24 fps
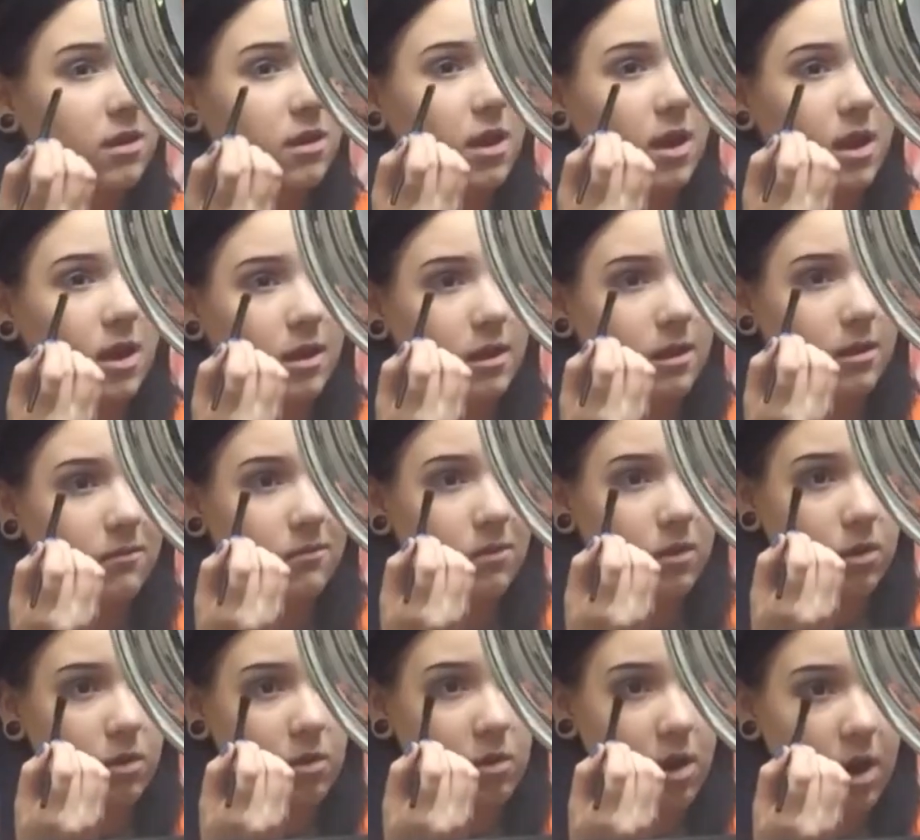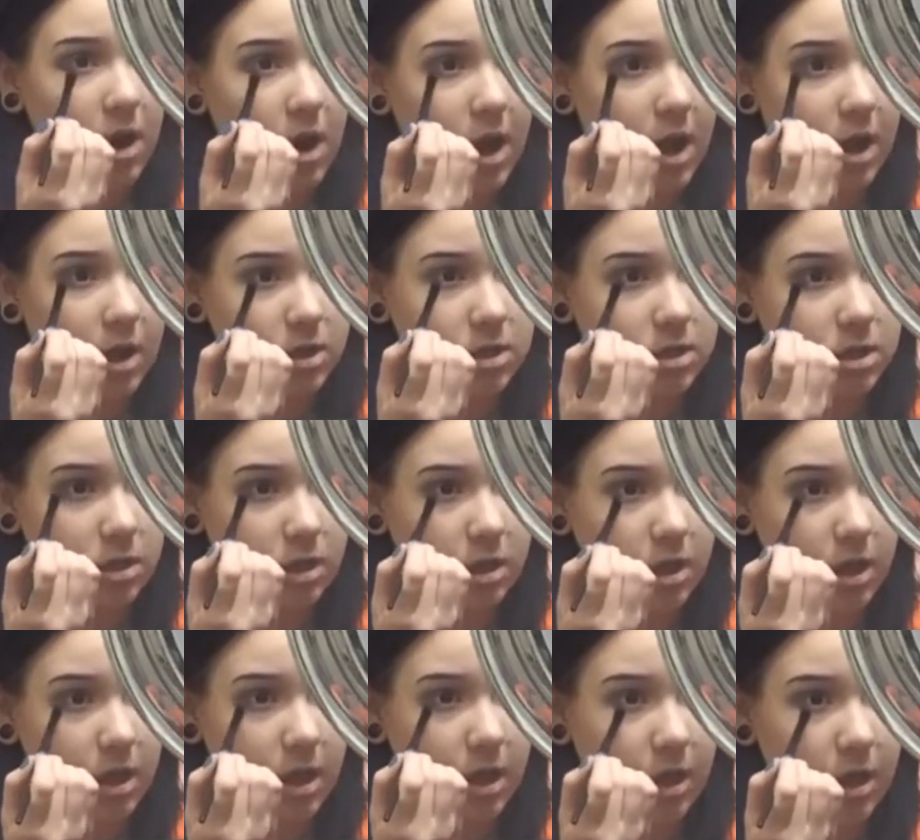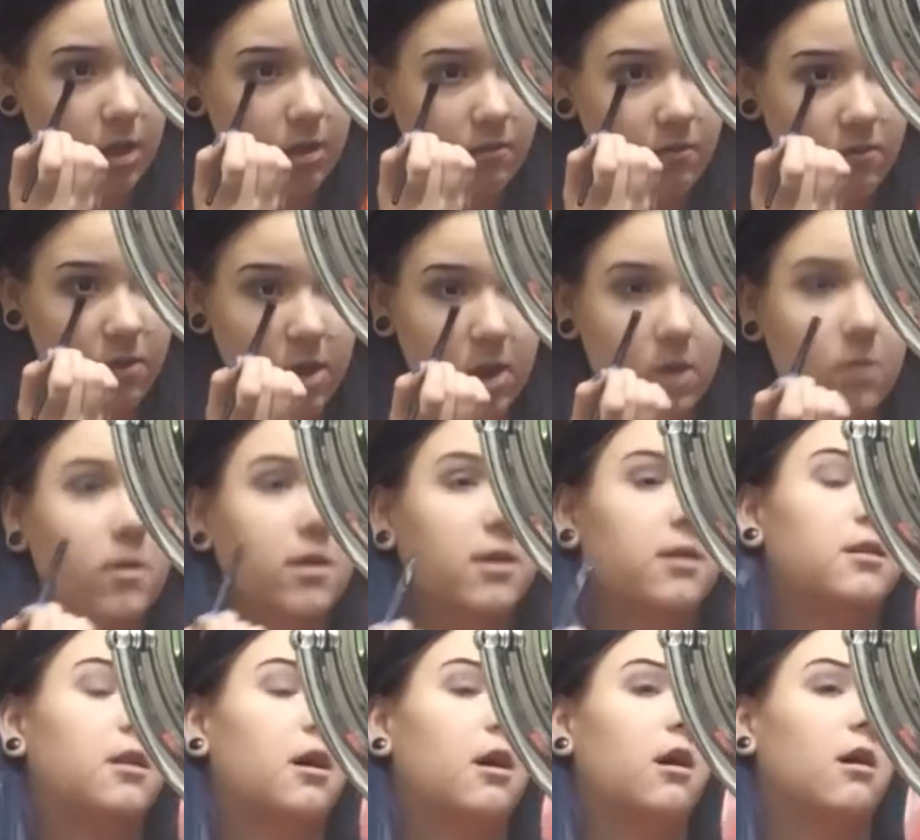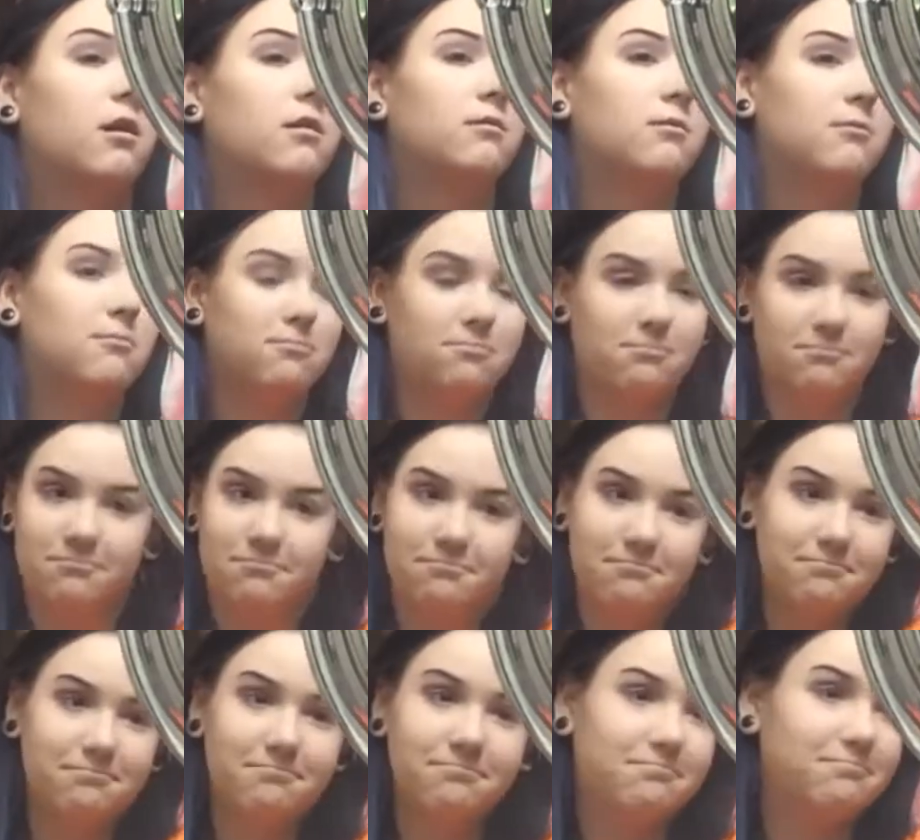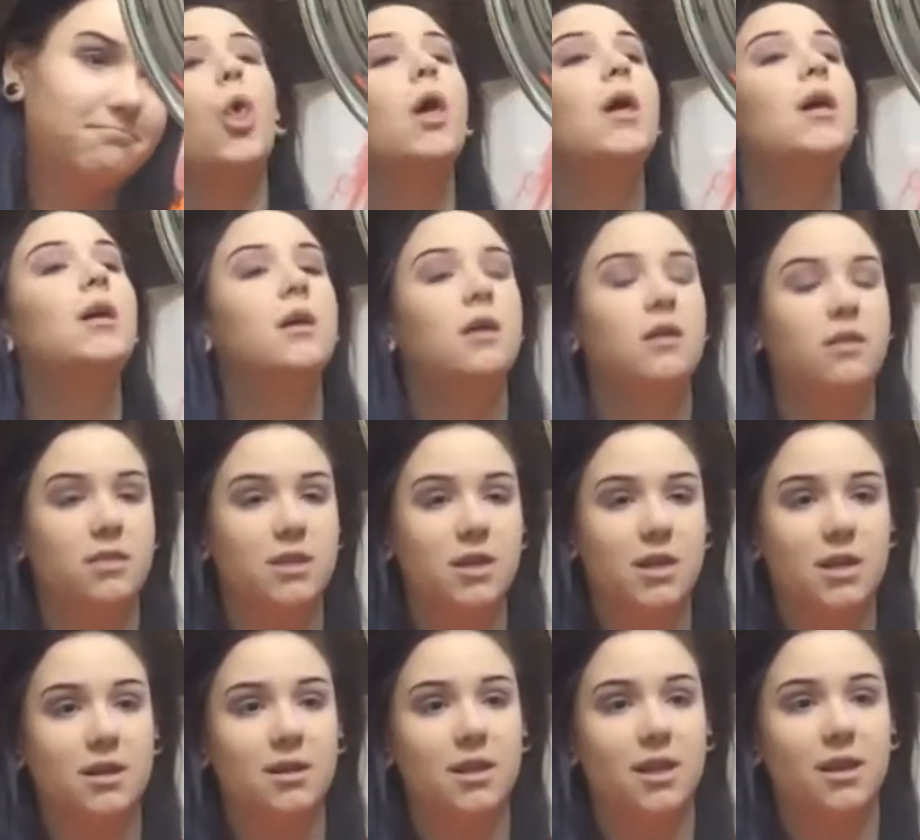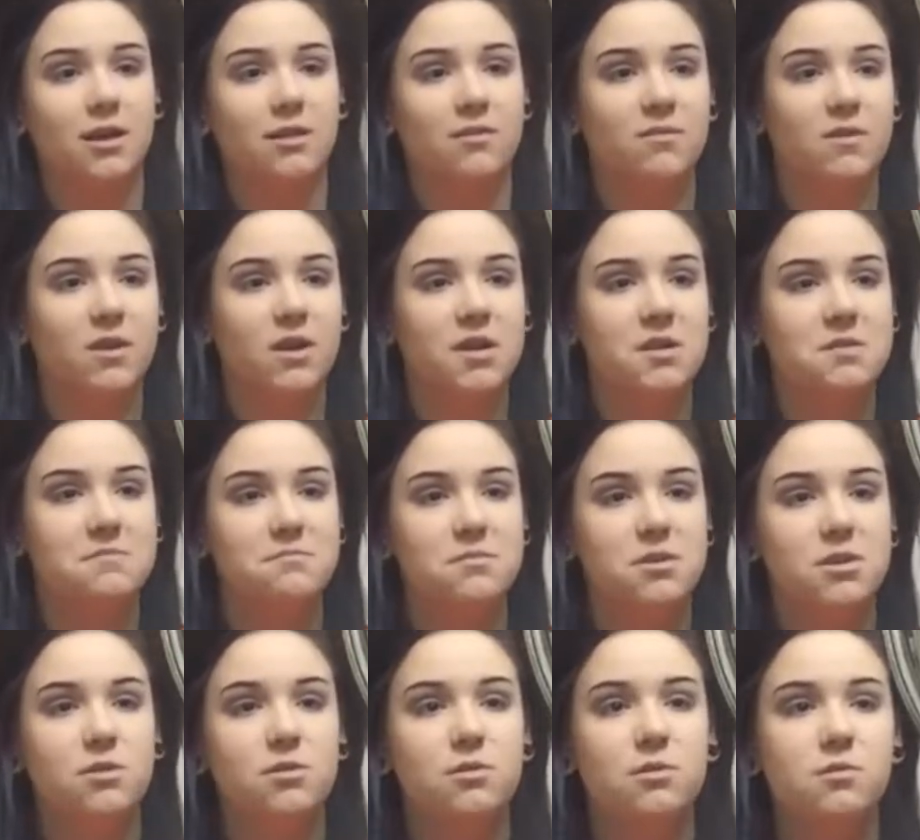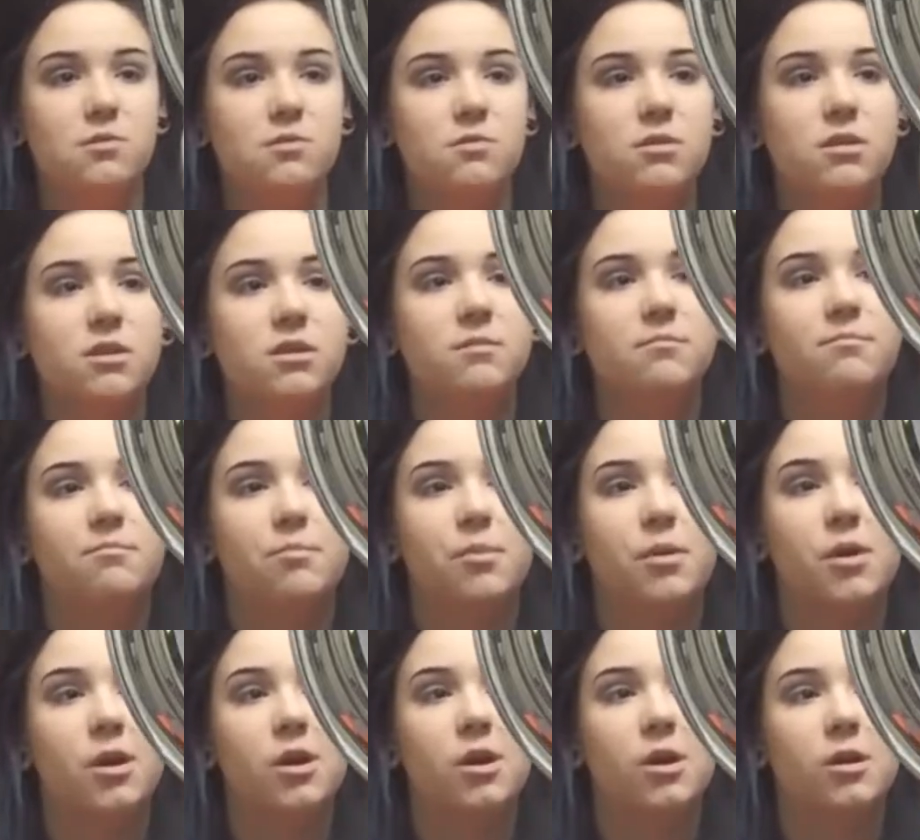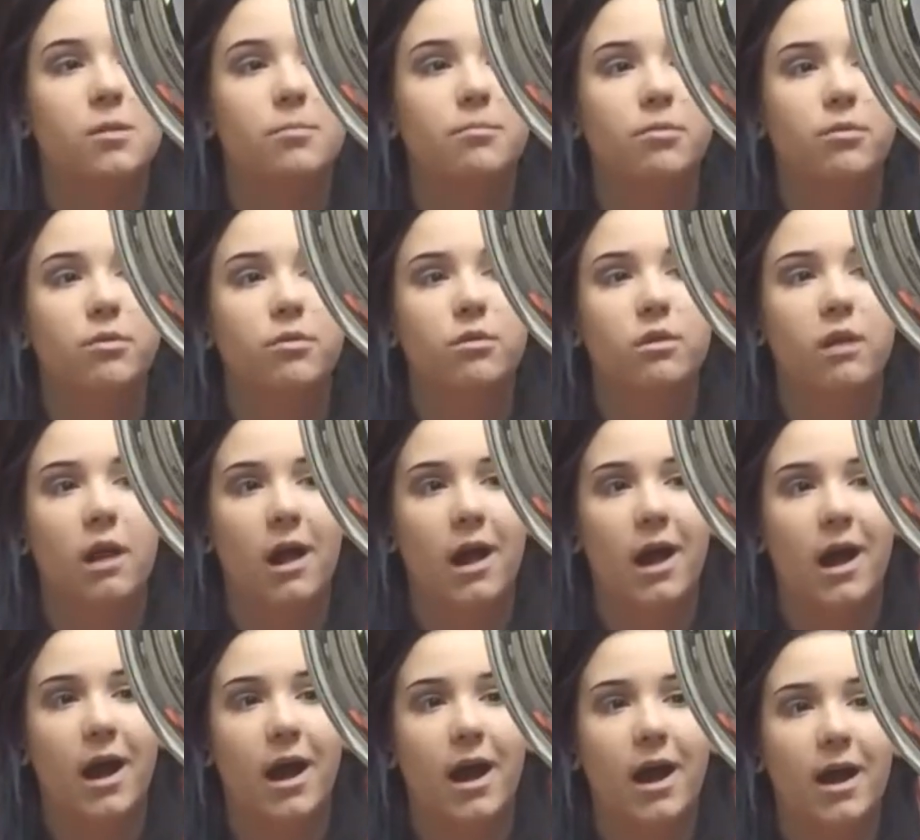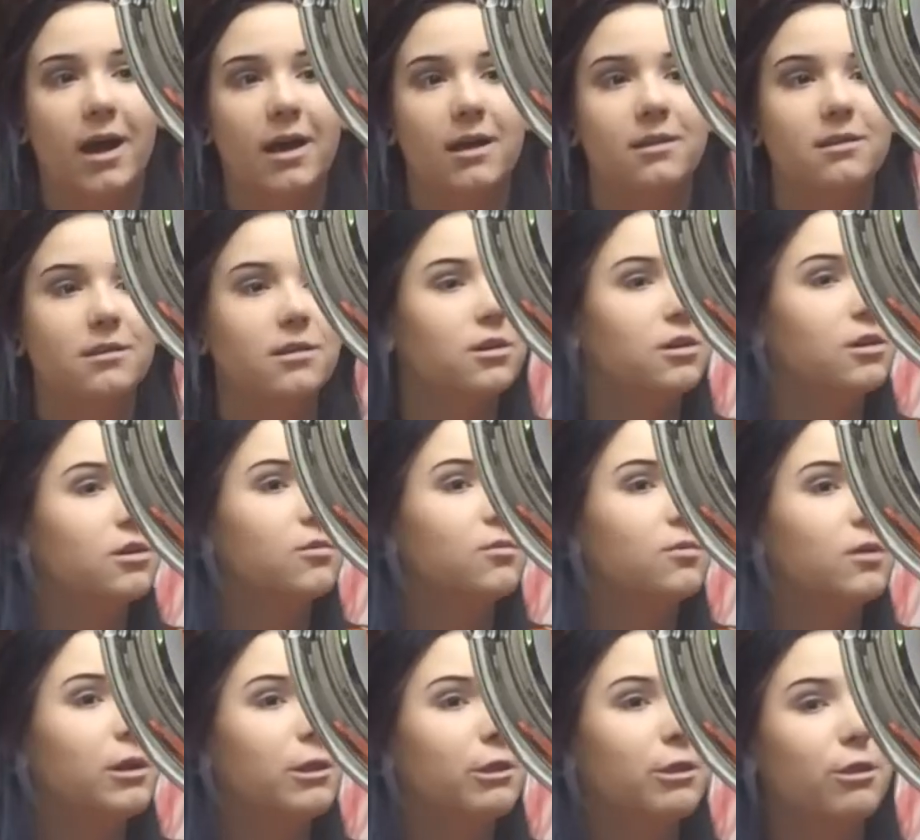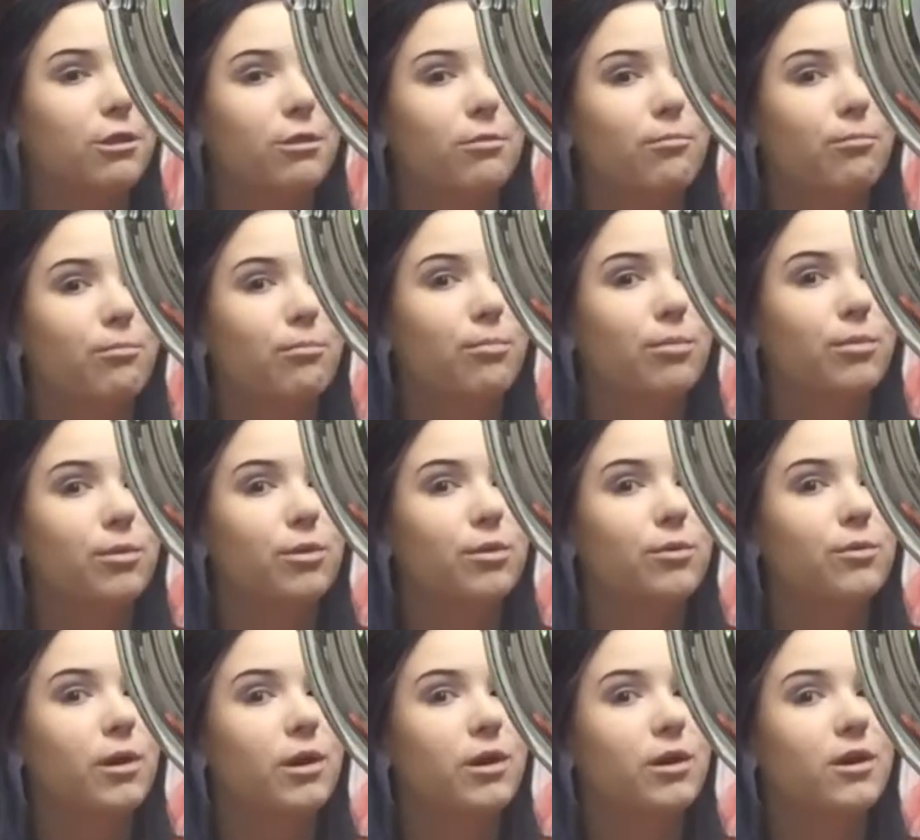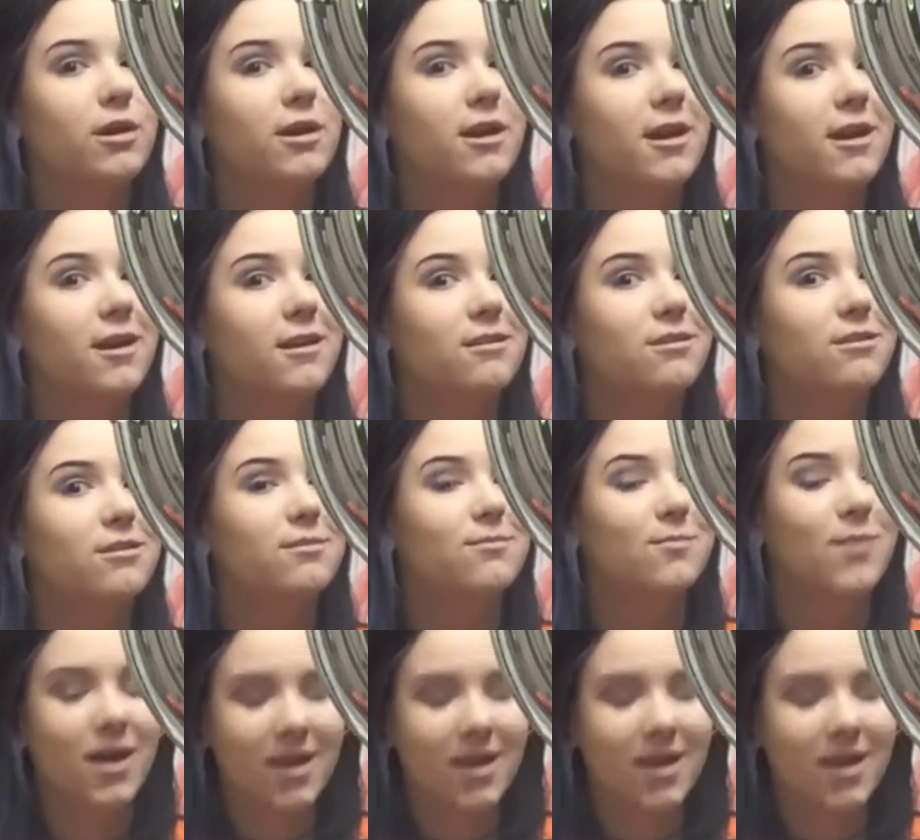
that any of you are actually following along. They're like a very muted purple eye look with blue underneath.